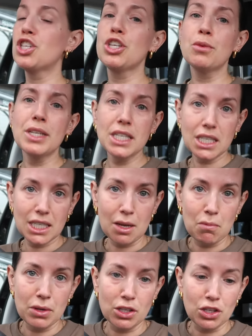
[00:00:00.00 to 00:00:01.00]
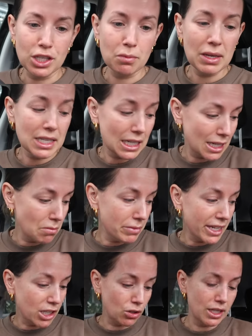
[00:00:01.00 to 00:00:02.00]
due in December. So she's basically
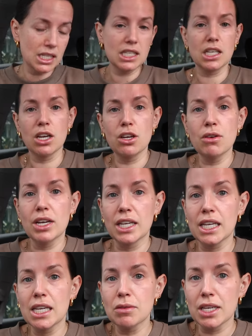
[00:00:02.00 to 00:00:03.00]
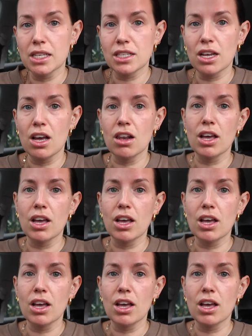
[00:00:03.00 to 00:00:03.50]
me 2 years ago. And I keep saying to her,